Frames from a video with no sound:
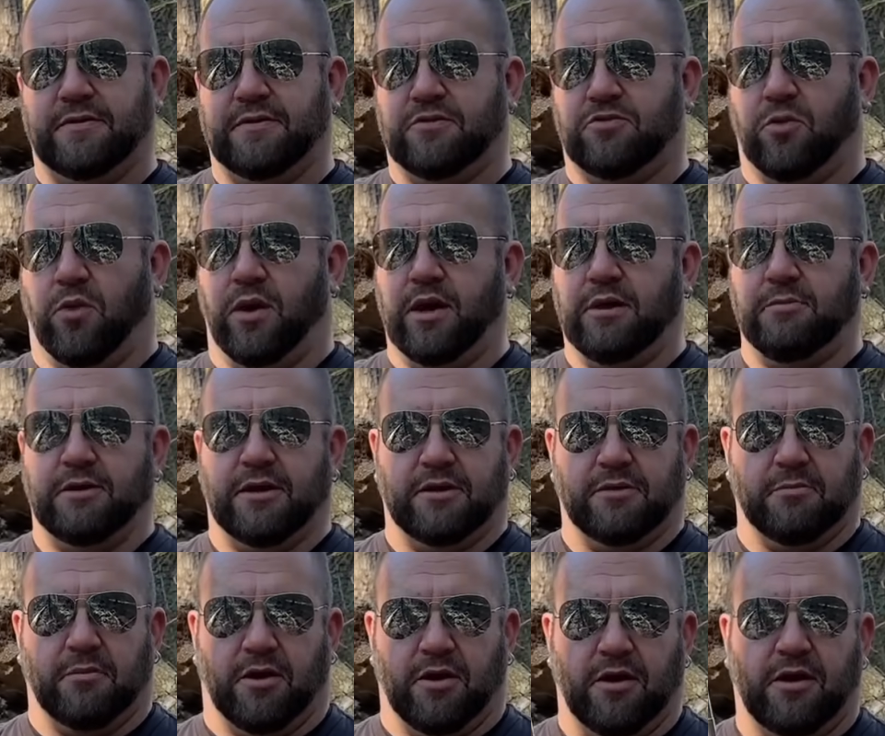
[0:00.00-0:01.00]
the 20 meter
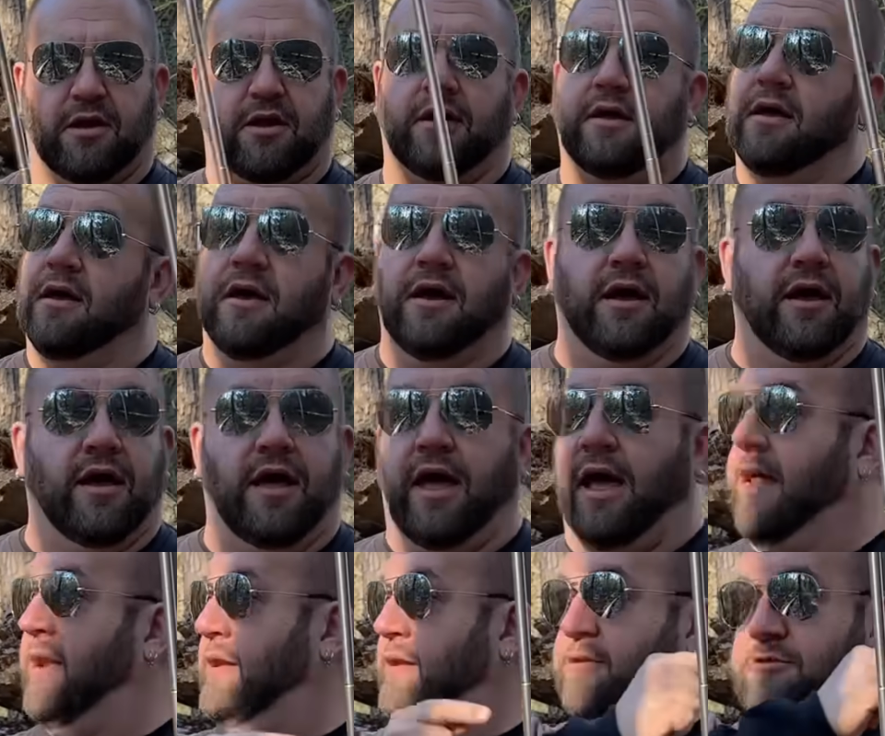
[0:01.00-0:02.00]
mark
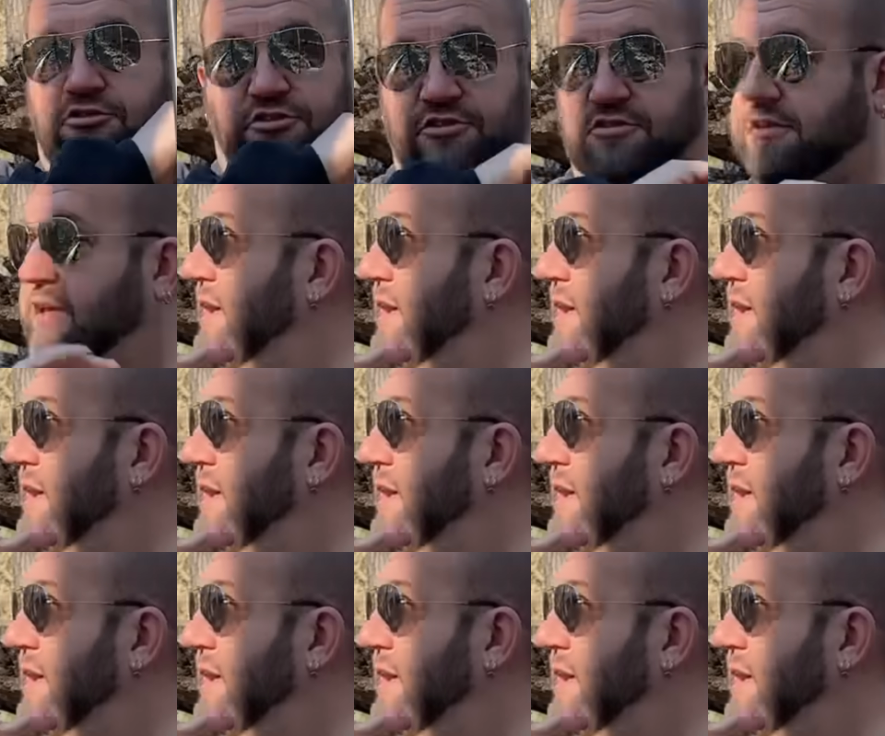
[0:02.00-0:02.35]
and just